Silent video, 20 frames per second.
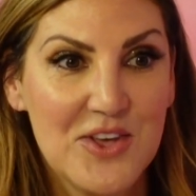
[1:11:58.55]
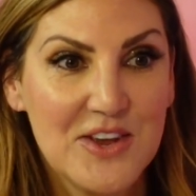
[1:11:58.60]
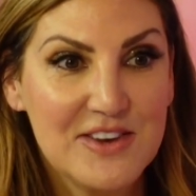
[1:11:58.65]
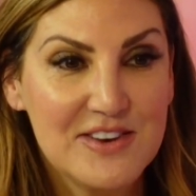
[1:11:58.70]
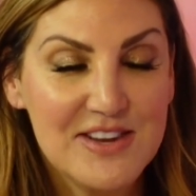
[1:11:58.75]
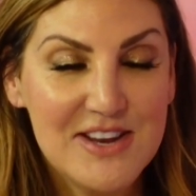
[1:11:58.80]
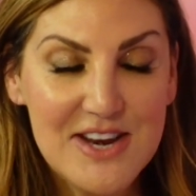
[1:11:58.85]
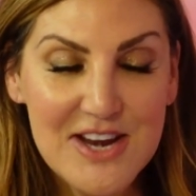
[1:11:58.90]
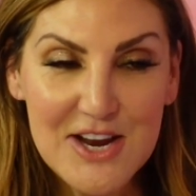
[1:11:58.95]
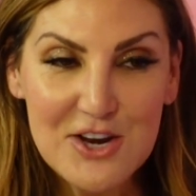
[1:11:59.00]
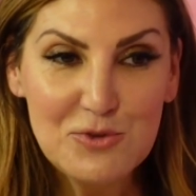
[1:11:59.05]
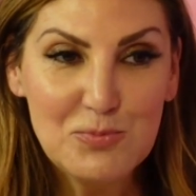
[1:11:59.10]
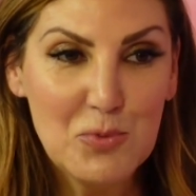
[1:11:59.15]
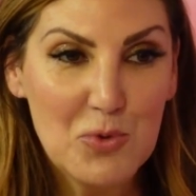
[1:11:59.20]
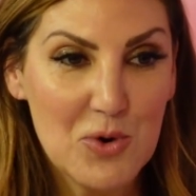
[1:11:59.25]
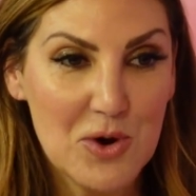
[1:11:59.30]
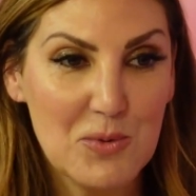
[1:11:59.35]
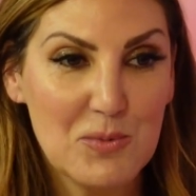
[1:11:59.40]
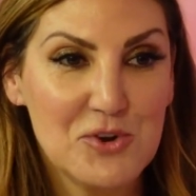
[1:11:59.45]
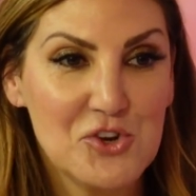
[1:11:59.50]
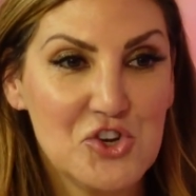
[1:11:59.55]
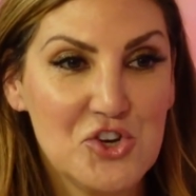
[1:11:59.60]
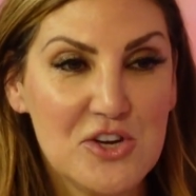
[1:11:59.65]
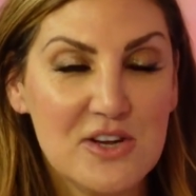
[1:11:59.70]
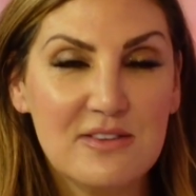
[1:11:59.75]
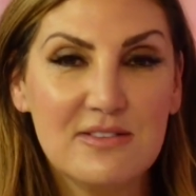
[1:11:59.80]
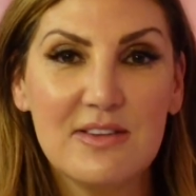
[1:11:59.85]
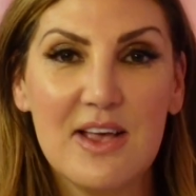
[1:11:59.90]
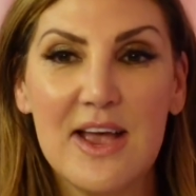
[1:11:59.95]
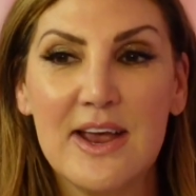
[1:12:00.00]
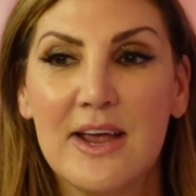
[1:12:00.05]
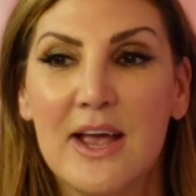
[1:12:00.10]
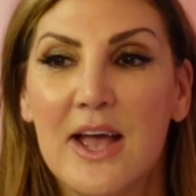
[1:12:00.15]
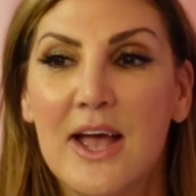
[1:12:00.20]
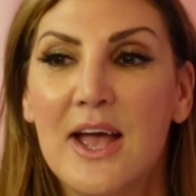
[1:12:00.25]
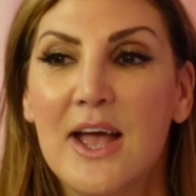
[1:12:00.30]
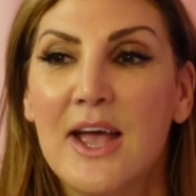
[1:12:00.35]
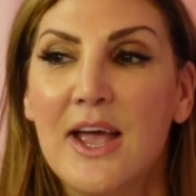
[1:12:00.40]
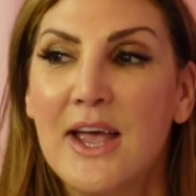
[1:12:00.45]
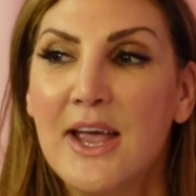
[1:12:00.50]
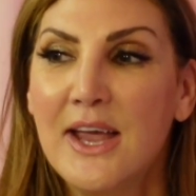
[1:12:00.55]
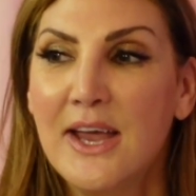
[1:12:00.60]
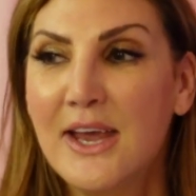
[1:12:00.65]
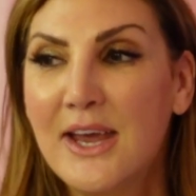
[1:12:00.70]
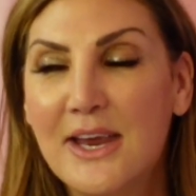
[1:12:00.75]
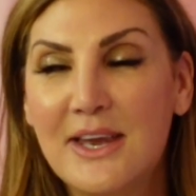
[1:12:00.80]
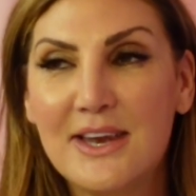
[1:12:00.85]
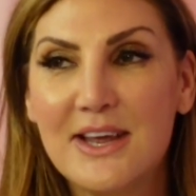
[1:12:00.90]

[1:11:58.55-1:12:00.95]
The teenage boy, when she's like, he